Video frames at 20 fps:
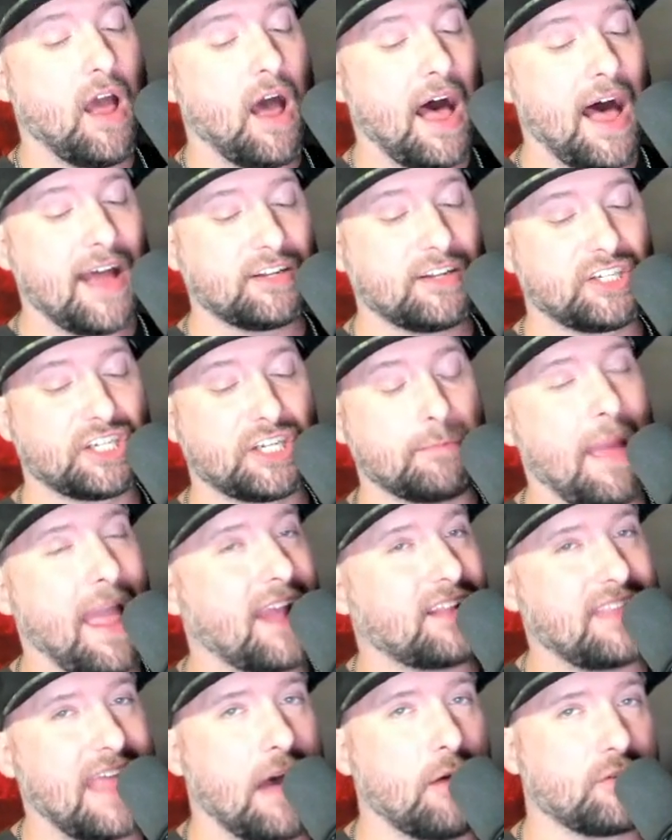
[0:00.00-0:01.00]
on
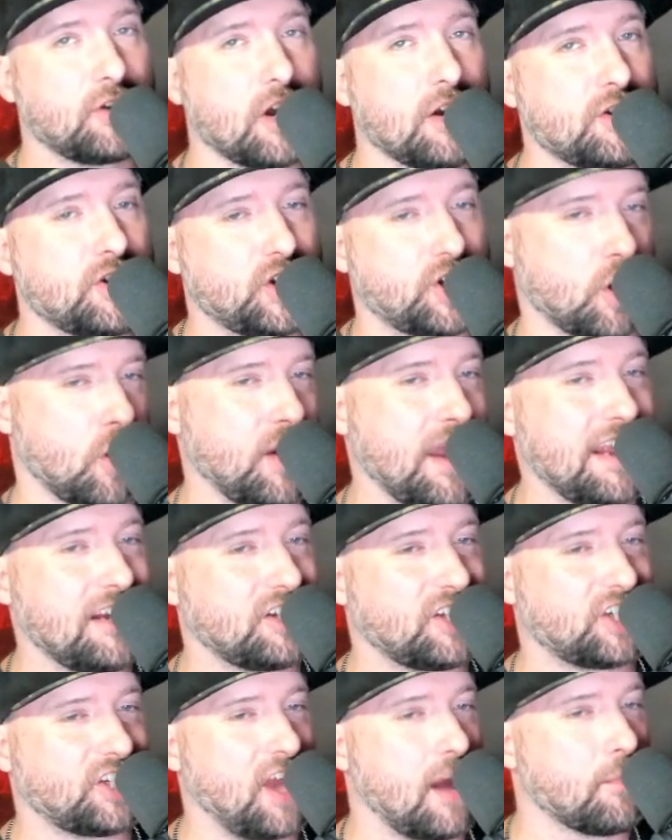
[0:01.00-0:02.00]
SmackDown concerning
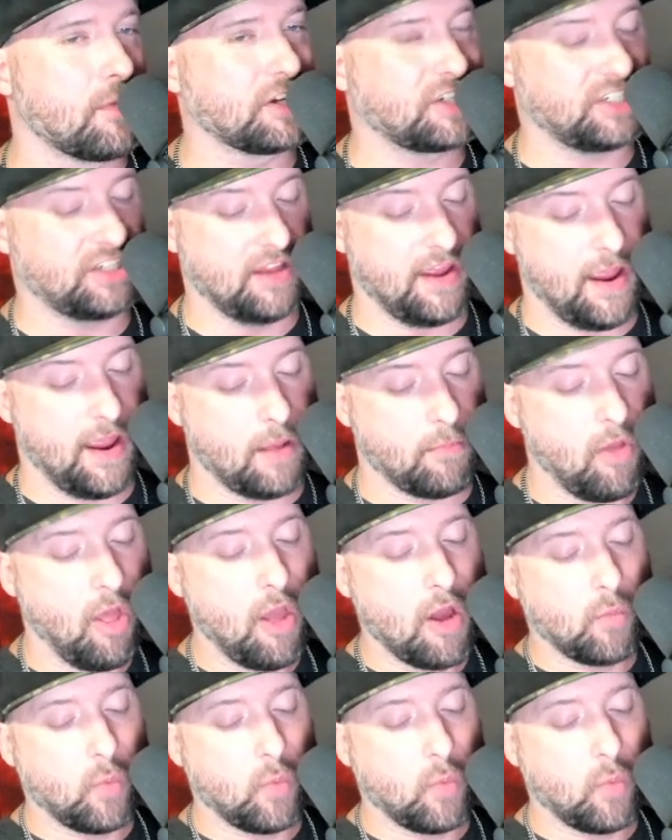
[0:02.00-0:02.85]
SummerSlam.